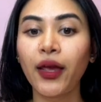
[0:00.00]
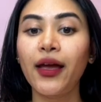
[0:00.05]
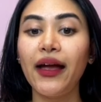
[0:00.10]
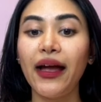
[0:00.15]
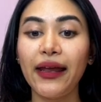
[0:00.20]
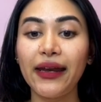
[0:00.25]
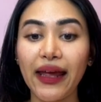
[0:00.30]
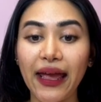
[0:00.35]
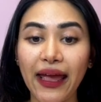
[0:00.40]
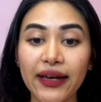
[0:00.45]

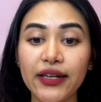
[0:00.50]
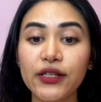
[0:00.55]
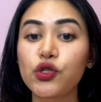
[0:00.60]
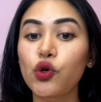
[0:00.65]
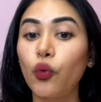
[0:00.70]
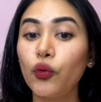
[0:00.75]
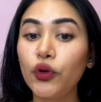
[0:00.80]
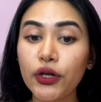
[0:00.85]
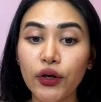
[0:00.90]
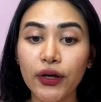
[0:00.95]
And is
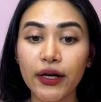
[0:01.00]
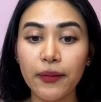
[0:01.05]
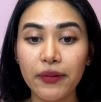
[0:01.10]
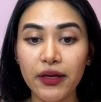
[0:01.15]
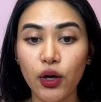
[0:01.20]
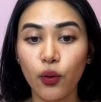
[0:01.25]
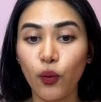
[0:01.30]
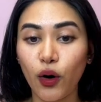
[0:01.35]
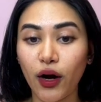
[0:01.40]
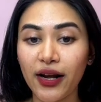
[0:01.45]
only going to be
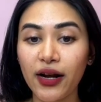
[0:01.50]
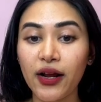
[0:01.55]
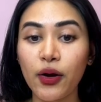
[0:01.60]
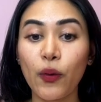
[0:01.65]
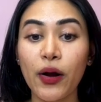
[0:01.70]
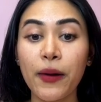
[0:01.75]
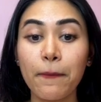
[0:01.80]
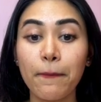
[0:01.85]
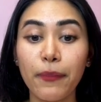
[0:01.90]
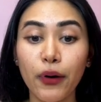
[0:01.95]
a 1
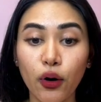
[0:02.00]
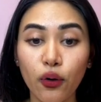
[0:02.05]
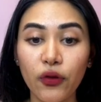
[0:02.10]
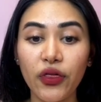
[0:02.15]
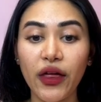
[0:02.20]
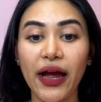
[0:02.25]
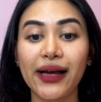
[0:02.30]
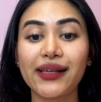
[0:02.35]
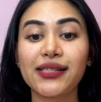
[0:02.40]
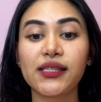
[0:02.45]
when both
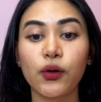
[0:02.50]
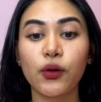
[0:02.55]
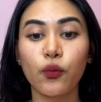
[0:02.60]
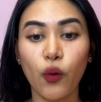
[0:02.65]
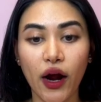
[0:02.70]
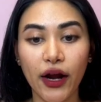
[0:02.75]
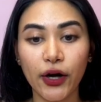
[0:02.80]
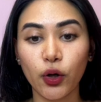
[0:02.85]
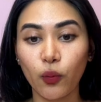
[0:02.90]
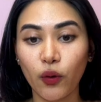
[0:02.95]
X and
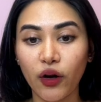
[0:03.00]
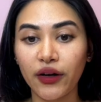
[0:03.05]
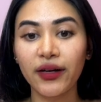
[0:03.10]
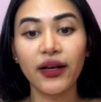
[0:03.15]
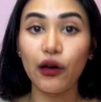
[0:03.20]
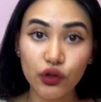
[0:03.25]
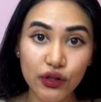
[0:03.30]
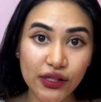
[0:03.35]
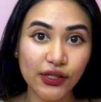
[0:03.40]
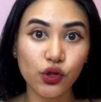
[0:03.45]
Y are 1,
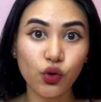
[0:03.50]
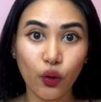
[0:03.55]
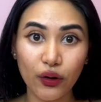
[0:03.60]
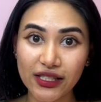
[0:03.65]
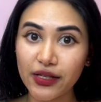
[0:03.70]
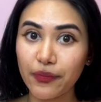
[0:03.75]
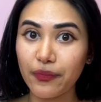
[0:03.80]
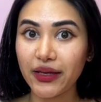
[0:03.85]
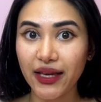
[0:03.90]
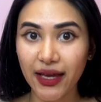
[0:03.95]
else it's going
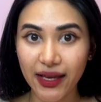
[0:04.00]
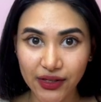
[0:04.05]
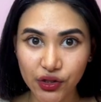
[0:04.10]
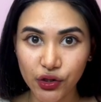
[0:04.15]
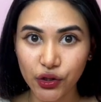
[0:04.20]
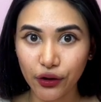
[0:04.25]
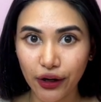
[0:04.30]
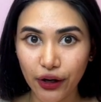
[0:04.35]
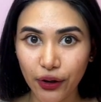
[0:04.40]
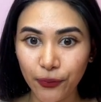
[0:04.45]
to be a
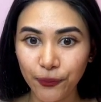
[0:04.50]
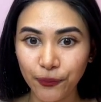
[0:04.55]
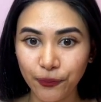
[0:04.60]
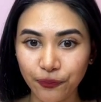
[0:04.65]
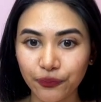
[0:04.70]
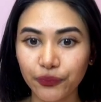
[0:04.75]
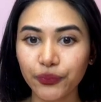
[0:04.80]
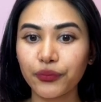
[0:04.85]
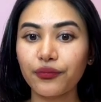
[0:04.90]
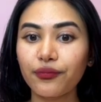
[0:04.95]
0.
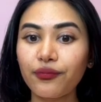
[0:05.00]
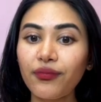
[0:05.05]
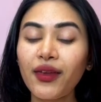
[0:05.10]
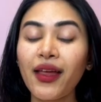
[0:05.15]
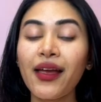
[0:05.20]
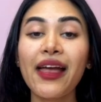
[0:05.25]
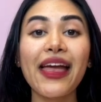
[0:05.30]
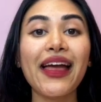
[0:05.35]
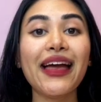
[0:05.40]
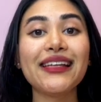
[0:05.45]

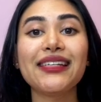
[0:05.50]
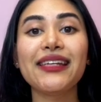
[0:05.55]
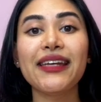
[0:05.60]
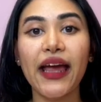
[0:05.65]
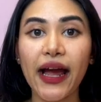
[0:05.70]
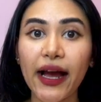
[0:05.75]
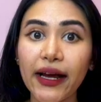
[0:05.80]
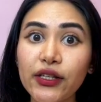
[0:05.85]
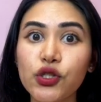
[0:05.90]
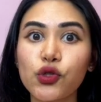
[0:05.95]
And an
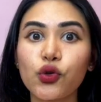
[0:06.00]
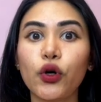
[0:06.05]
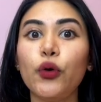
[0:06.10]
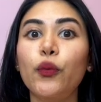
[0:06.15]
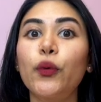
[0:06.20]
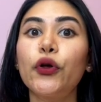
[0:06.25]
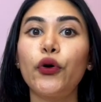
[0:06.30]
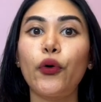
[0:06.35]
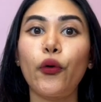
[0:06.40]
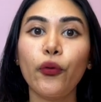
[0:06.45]
XOR
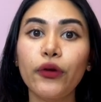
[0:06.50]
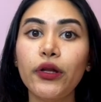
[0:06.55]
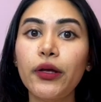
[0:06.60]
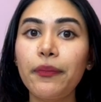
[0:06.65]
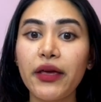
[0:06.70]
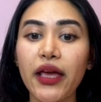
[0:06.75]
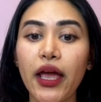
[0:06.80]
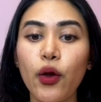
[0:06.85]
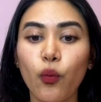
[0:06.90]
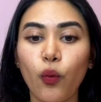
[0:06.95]
will only
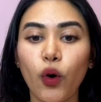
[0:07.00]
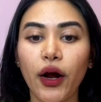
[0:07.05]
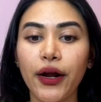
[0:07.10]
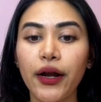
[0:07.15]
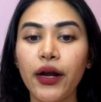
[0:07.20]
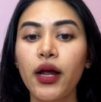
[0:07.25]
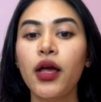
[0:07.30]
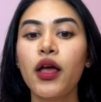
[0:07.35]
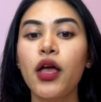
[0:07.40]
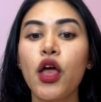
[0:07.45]
be a
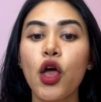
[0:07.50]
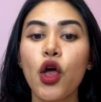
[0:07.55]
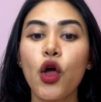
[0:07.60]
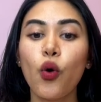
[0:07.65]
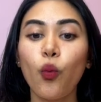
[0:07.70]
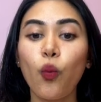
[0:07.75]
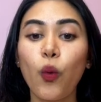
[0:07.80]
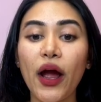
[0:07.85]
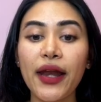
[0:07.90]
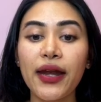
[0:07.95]
1
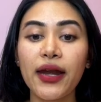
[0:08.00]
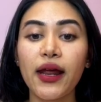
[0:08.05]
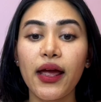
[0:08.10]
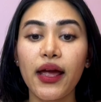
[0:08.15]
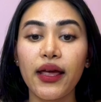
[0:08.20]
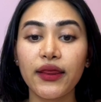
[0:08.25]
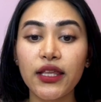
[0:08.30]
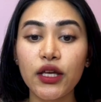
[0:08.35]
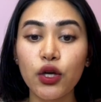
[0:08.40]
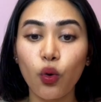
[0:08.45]
when
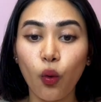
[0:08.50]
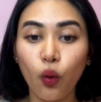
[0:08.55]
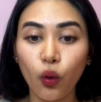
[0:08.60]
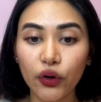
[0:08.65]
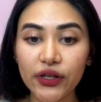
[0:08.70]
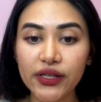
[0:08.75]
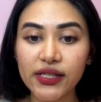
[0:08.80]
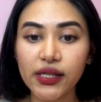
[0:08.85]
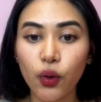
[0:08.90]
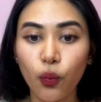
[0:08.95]
the OR
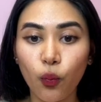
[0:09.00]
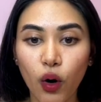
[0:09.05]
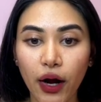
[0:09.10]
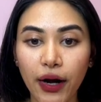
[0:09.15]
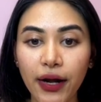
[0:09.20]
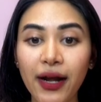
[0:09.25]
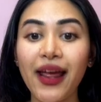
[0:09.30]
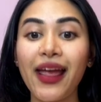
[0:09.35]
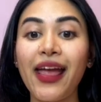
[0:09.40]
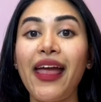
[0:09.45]
is a
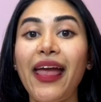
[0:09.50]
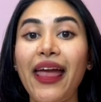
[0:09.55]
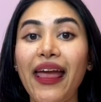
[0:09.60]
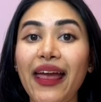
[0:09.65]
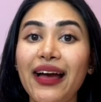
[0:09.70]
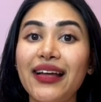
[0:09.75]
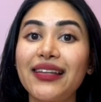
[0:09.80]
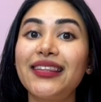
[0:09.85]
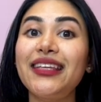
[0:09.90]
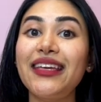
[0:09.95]
1
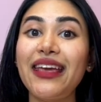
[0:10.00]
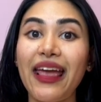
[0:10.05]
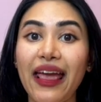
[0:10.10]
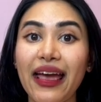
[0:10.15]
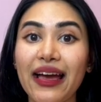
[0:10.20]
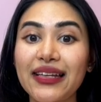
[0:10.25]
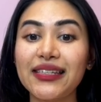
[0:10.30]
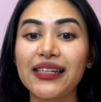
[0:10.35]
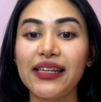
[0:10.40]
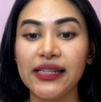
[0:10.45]
and the
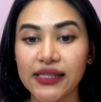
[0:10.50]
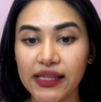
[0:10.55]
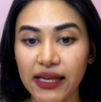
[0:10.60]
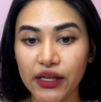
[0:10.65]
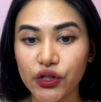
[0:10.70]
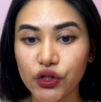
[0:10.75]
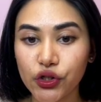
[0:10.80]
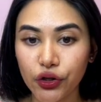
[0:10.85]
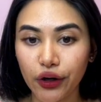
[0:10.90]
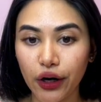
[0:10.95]
AND is a
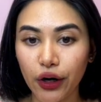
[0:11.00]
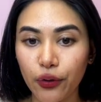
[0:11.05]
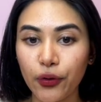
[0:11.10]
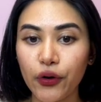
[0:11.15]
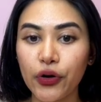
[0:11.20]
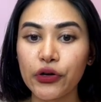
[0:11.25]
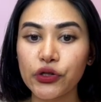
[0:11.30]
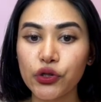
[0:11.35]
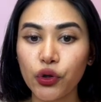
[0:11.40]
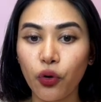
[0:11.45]
0.
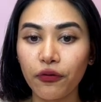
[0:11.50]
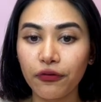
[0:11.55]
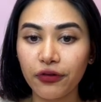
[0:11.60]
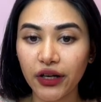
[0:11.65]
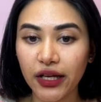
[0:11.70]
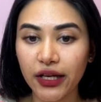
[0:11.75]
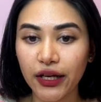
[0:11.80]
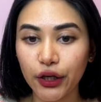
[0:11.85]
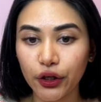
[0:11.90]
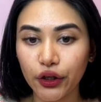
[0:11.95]
So over
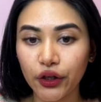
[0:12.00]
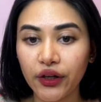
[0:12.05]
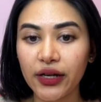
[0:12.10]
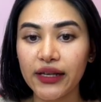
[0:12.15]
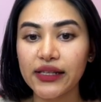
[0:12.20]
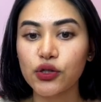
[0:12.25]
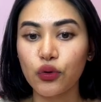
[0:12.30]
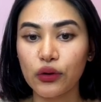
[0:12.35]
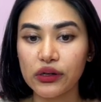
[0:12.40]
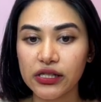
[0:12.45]
here
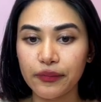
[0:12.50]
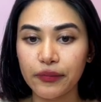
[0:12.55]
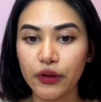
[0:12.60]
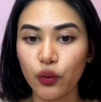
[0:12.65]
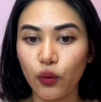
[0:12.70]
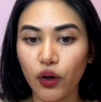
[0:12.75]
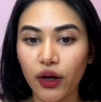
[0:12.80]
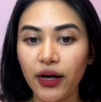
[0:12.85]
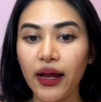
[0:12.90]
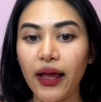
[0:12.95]
is going to be a
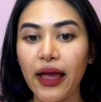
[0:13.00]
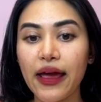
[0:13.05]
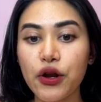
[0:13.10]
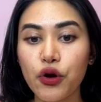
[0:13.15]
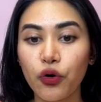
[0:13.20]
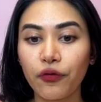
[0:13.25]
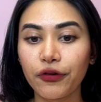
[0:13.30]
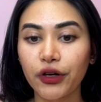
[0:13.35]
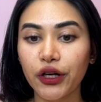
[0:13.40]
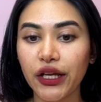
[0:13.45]
1 and
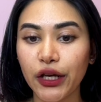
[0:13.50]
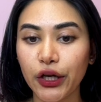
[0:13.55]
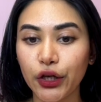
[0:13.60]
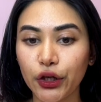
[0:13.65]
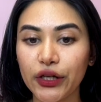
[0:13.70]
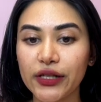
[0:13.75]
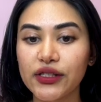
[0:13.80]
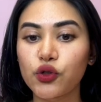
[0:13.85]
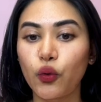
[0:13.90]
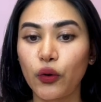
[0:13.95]
over here
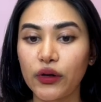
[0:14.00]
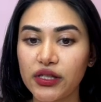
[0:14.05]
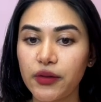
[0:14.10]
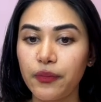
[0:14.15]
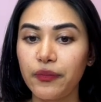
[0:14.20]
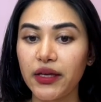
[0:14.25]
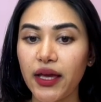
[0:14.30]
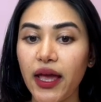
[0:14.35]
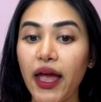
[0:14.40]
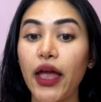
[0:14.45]
it's going to
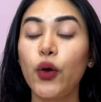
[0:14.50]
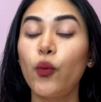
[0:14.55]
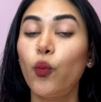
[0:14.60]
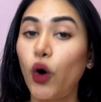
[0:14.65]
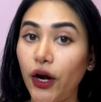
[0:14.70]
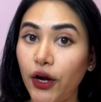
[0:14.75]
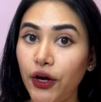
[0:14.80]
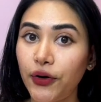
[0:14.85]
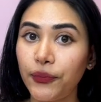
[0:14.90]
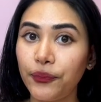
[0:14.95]
be a 1.